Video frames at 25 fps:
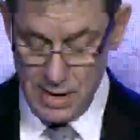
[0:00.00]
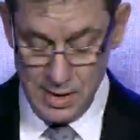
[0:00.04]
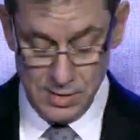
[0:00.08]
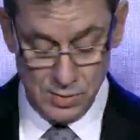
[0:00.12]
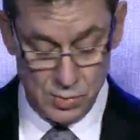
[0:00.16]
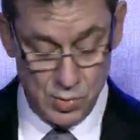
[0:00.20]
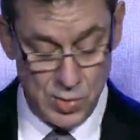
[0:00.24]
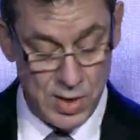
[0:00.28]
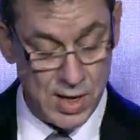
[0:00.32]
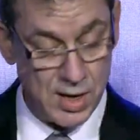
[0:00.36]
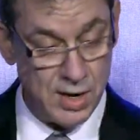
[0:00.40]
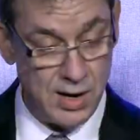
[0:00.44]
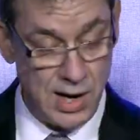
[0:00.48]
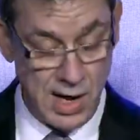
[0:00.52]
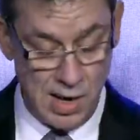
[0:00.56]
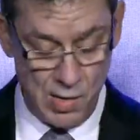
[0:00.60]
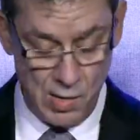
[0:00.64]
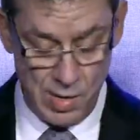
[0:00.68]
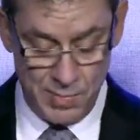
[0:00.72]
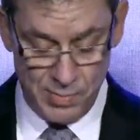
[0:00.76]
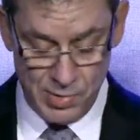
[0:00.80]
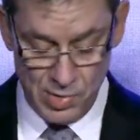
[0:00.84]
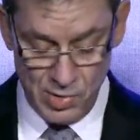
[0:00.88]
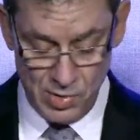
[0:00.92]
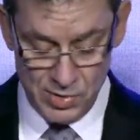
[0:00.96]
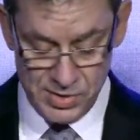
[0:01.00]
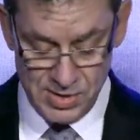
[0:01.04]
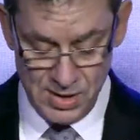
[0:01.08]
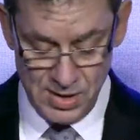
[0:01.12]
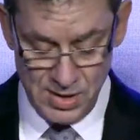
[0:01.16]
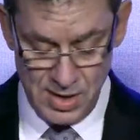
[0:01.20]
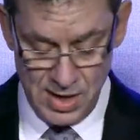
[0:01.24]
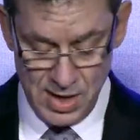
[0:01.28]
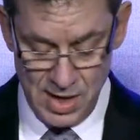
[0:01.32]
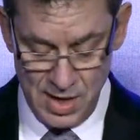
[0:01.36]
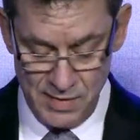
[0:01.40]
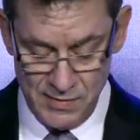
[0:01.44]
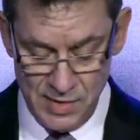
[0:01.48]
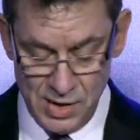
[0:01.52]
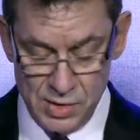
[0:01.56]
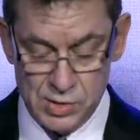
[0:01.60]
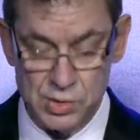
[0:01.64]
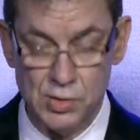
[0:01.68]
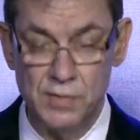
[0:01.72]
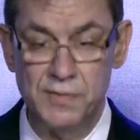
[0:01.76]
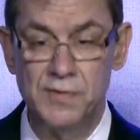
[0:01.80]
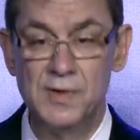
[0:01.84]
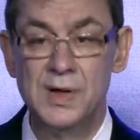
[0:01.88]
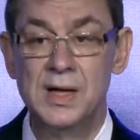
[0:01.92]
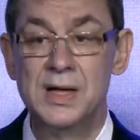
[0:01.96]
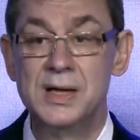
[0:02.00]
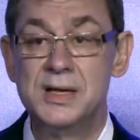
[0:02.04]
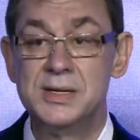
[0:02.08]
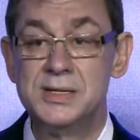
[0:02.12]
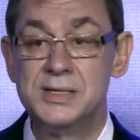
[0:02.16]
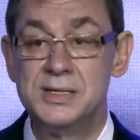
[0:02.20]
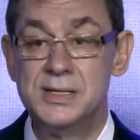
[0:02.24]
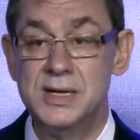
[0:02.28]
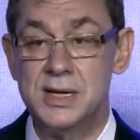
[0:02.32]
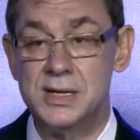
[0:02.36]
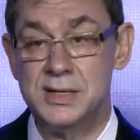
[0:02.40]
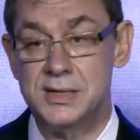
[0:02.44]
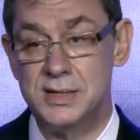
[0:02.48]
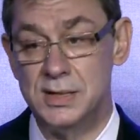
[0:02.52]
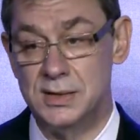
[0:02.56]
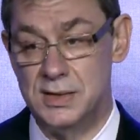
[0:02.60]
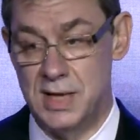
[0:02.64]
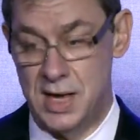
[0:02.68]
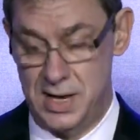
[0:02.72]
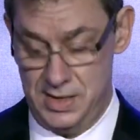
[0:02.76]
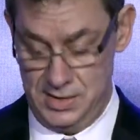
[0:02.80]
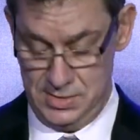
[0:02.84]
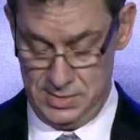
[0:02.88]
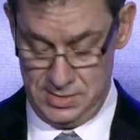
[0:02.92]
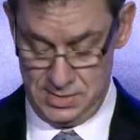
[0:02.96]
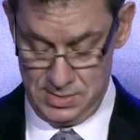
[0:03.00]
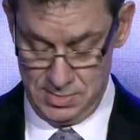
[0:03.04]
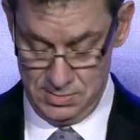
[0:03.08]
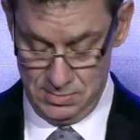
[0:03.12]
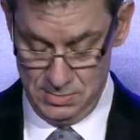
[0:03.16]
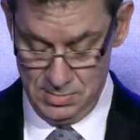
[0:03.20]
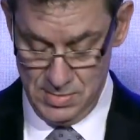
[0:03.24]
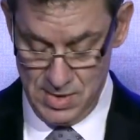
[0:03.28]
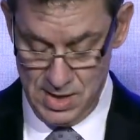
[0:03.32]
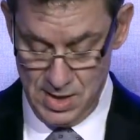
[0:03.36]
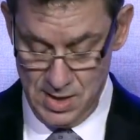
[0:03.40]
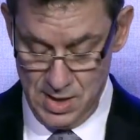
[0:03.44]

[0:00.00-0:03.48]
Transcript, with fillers: and we are now approaching an average of 60 days,